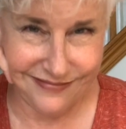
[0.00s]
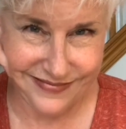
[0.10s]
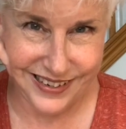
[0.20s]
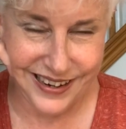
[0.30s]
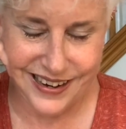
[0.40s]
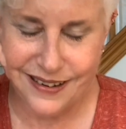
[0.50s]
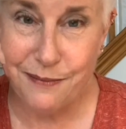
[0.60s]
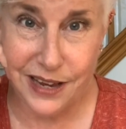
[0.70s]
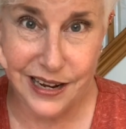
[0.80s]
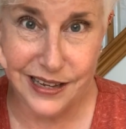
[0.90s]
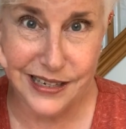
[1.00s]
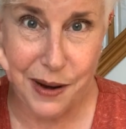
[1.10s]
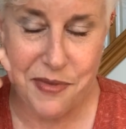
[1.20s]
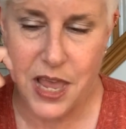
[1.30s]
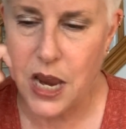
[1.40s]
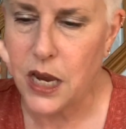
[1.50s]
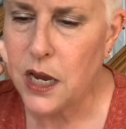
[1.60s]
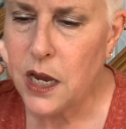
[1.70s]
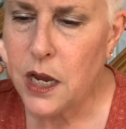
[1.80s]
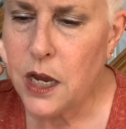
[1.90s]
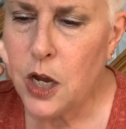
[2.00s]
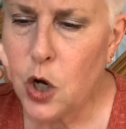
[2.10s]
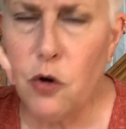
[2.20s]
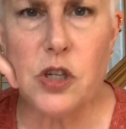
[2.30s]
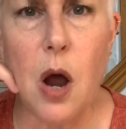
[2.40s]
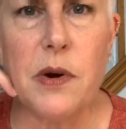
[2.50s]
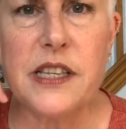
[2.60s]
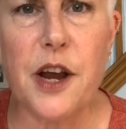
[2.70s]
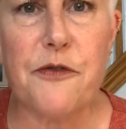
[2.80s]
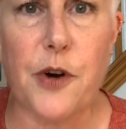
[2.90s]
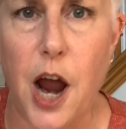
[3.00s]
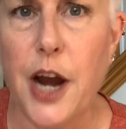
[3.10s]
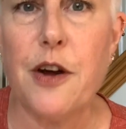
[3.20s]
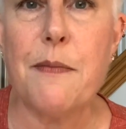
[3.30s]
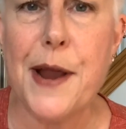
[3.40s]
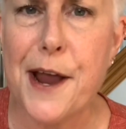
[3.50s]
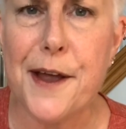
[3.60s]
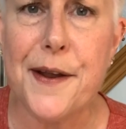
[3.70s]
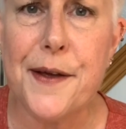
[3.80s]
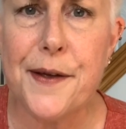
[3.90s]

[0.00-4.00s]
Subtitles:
Yeah, I'm thinking the same thing. Who's always there for Iron Man?